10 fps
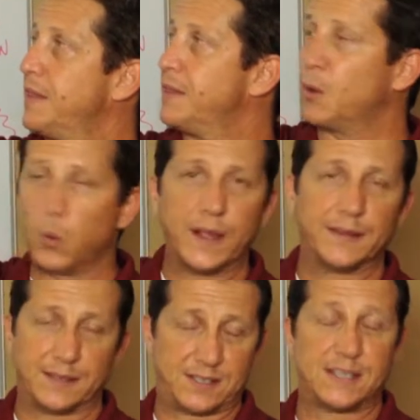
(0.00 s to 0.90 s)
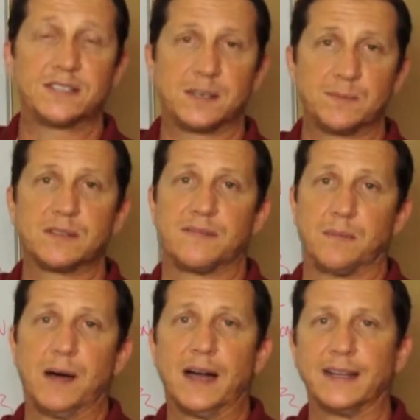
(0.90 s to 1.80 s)
the systems of the
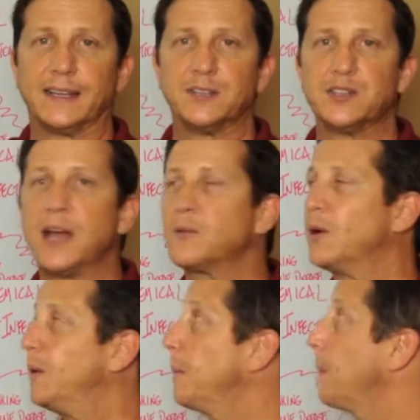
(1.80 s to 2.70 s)
body in general.